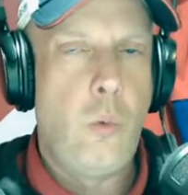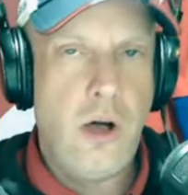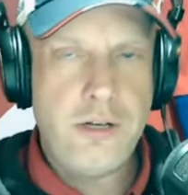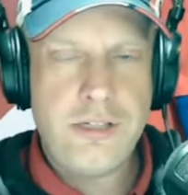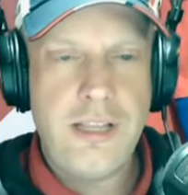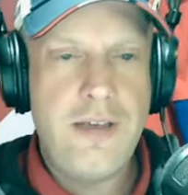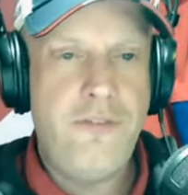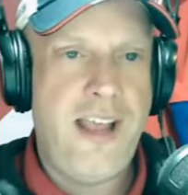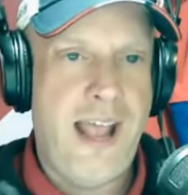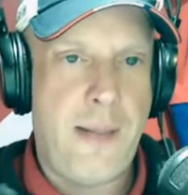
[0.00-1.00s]
want to
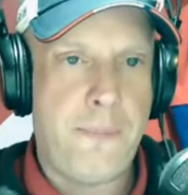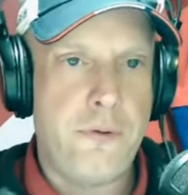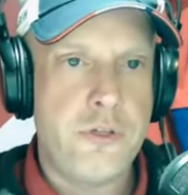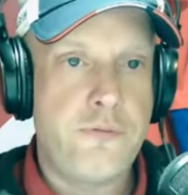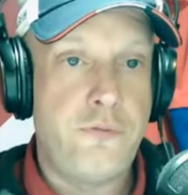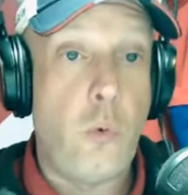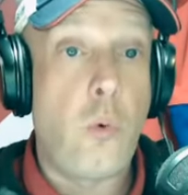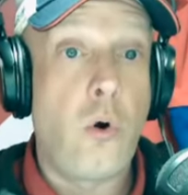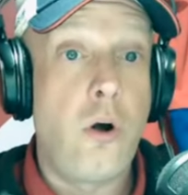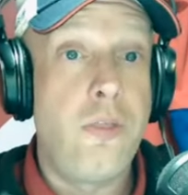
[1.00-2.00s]
leave the Capitals
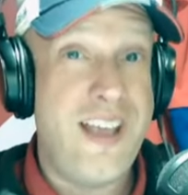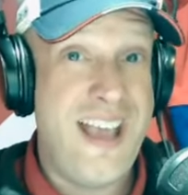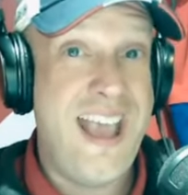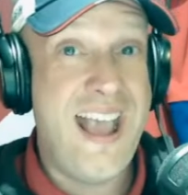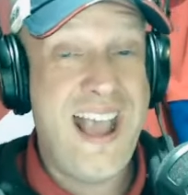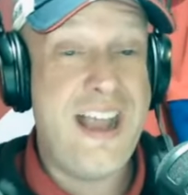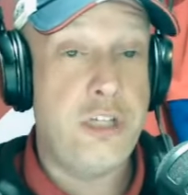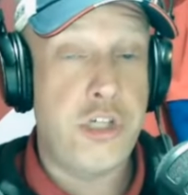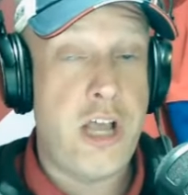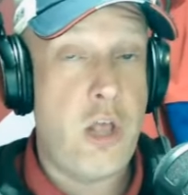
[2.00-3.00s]
for the
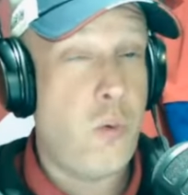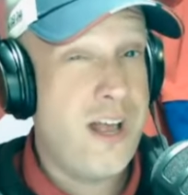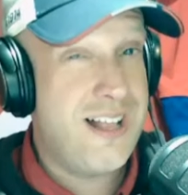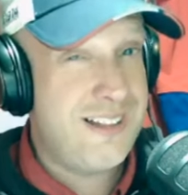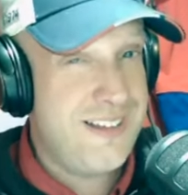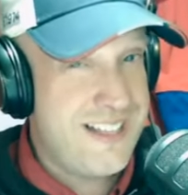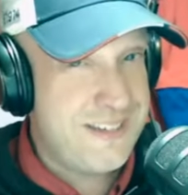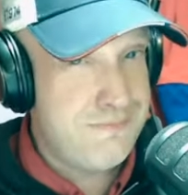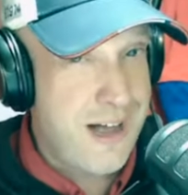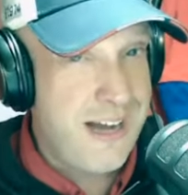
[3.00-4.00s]
KHL? Well,
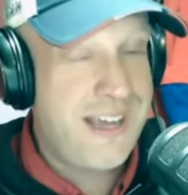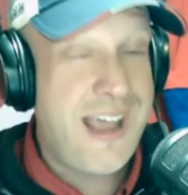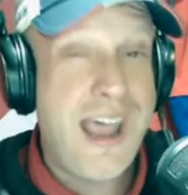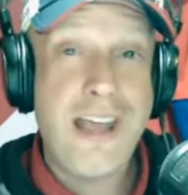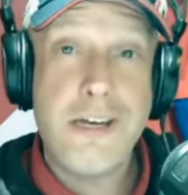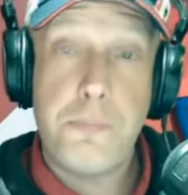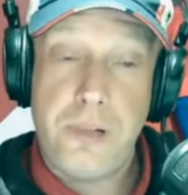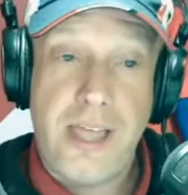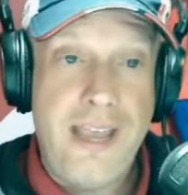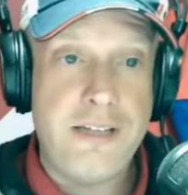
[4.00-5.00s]
it's money and
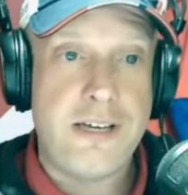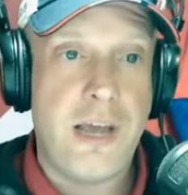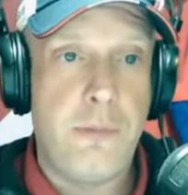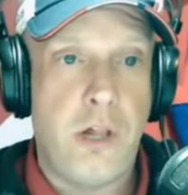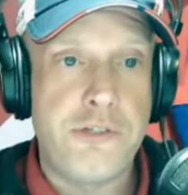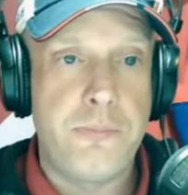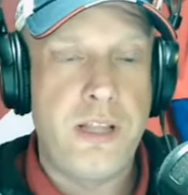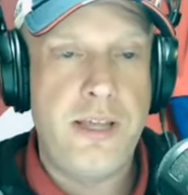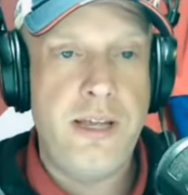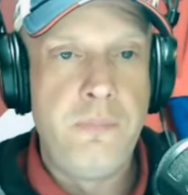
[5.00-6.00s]
playing time.
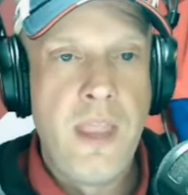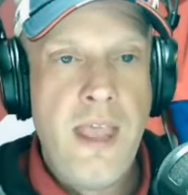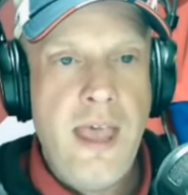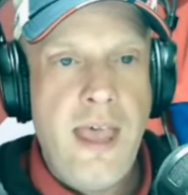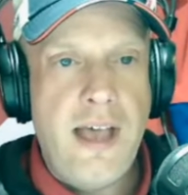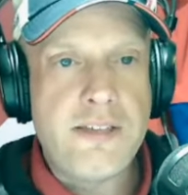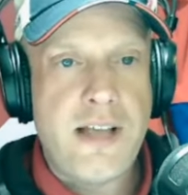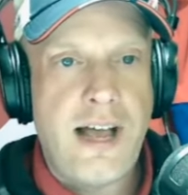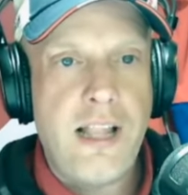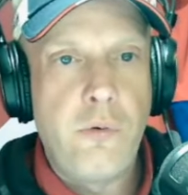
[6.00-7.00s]
Ultimately, as
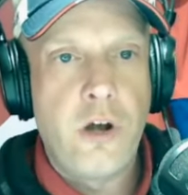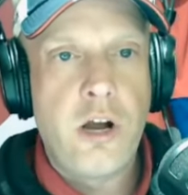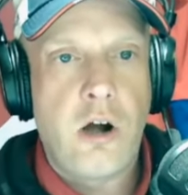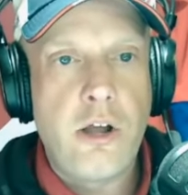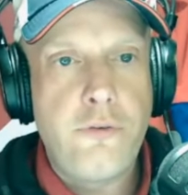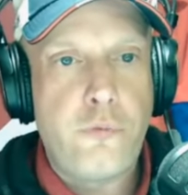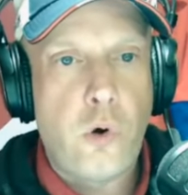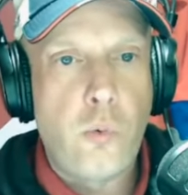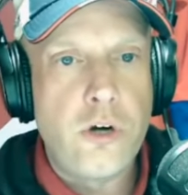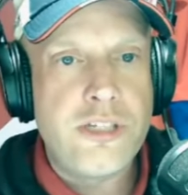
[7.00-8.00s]
a highly regarded
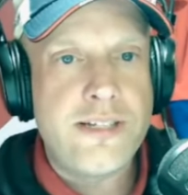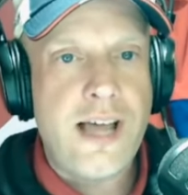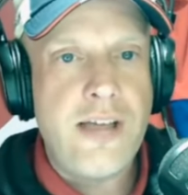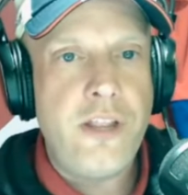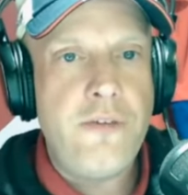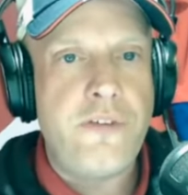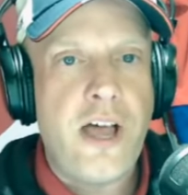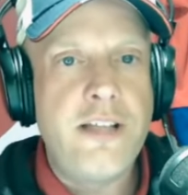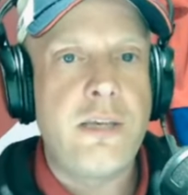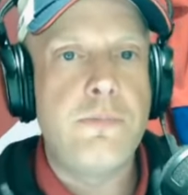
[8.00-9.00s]
forward, Snively
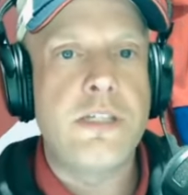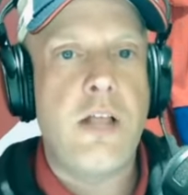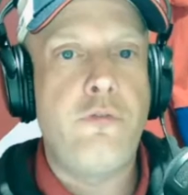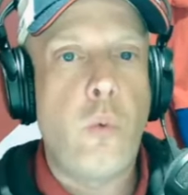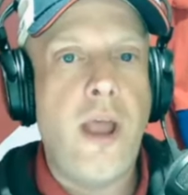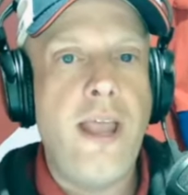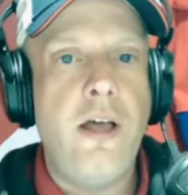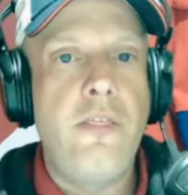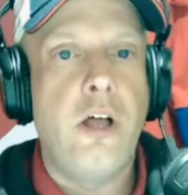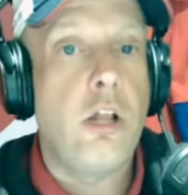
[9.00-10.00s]
finds himself weighing
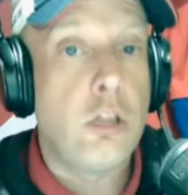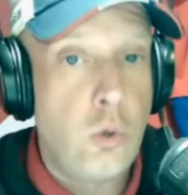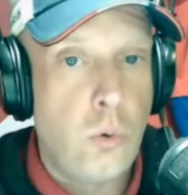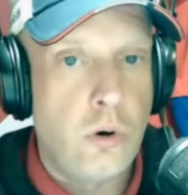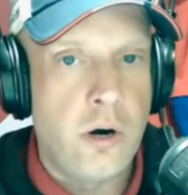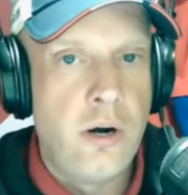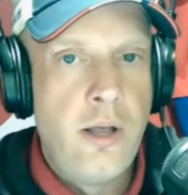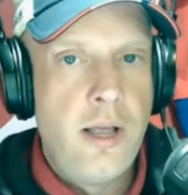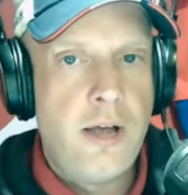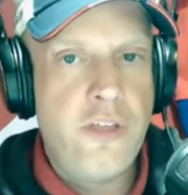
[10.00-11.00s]
the allure
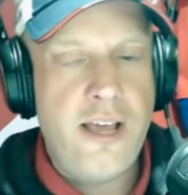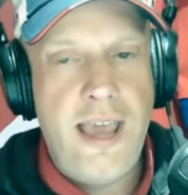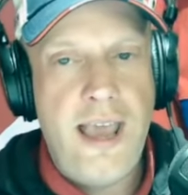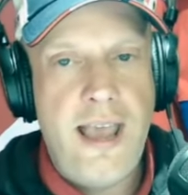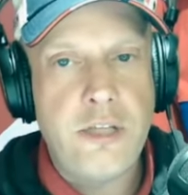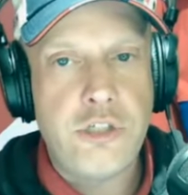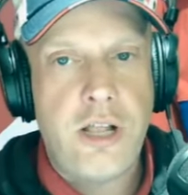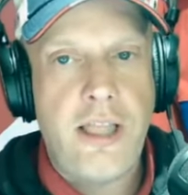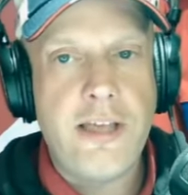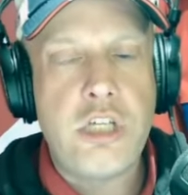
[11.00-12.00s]
of the
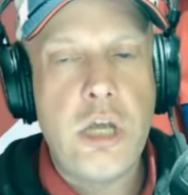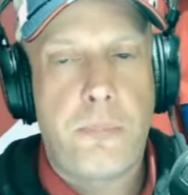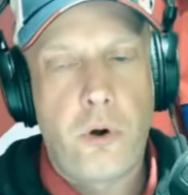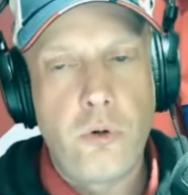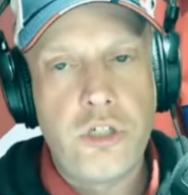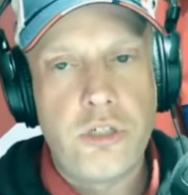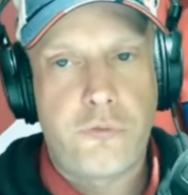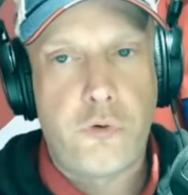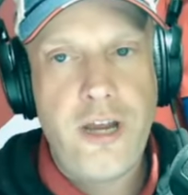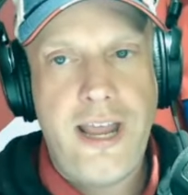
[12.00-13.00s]
KHL as he
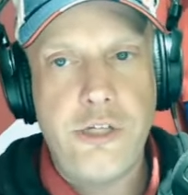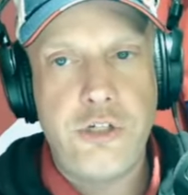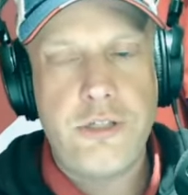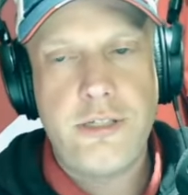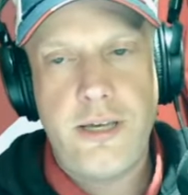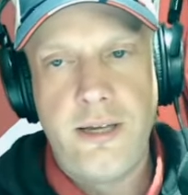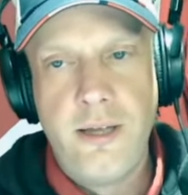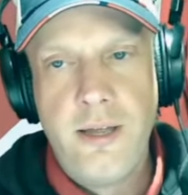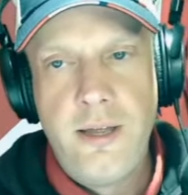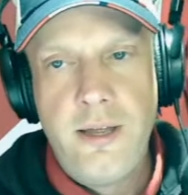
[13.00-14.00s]
approaches free agency